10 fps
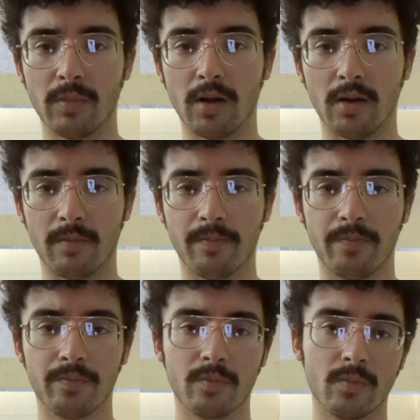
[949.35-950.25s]

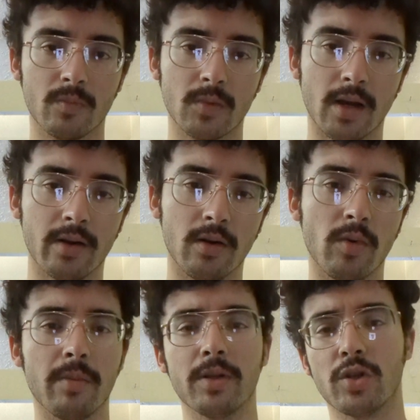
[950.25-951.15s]
I don't
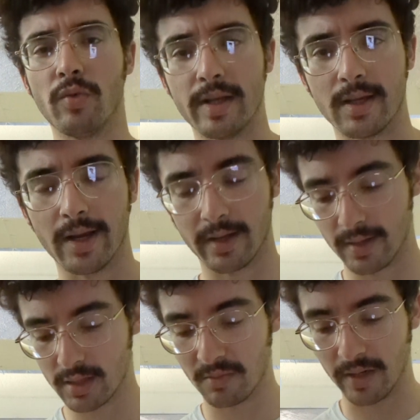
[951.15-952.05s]
want to be too antagonistic,